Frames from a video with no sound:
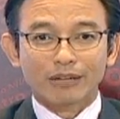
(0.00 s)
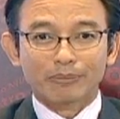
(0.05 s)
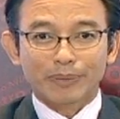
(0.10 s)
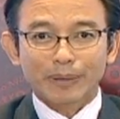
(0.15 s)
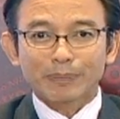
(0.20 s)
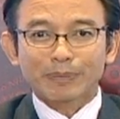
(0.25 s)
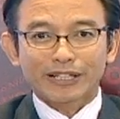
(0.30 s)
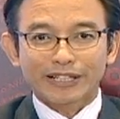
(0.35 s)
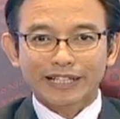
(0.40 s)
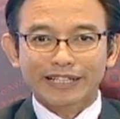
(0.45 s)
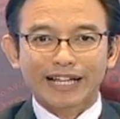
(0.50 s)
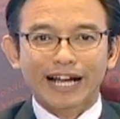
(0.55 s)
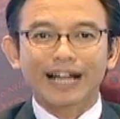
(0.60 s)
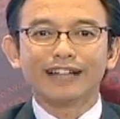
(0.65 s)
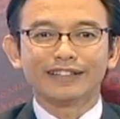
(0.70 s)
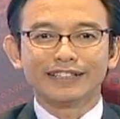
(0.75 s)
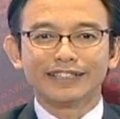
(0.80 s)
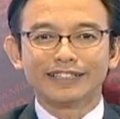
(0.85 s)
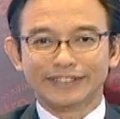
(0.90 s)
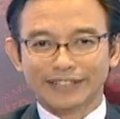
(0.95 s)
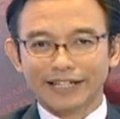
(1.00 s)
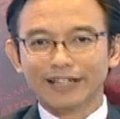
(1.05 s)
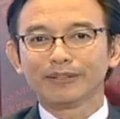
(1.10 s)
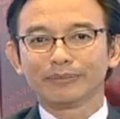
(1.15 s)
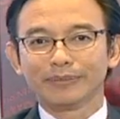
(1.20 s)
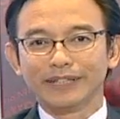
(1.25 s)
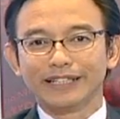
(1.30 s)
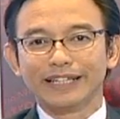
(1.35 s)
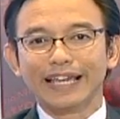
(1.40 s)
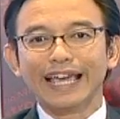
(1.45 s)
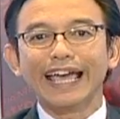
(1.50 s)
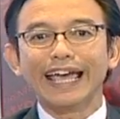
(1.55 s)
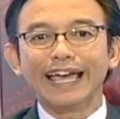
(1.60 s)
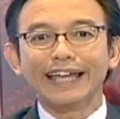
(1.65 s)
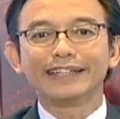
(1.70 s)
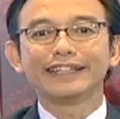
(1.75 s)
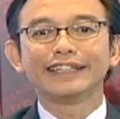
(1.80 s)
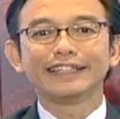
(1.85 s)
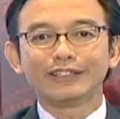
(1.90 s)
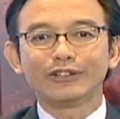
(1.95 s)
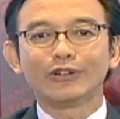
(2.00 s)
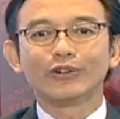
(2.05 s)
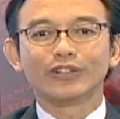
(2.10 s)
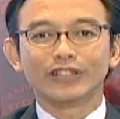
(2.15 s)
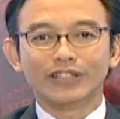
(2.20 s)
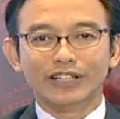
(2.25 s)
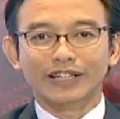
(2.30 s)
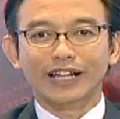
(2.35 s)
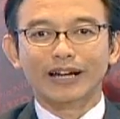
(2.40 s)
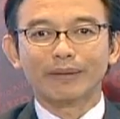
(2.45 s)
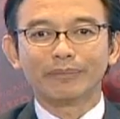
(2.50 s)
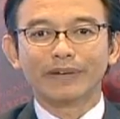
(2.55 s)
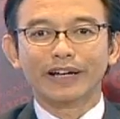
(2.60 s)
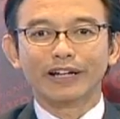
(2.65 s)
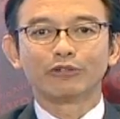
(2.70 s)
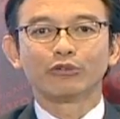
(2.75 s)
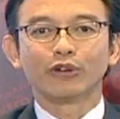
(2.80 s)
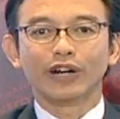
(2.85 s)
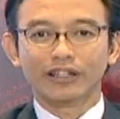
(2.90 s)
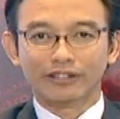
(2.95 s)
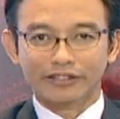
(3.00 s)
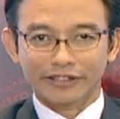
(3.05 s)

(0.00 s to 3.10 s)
people can hardly tell me any local club and what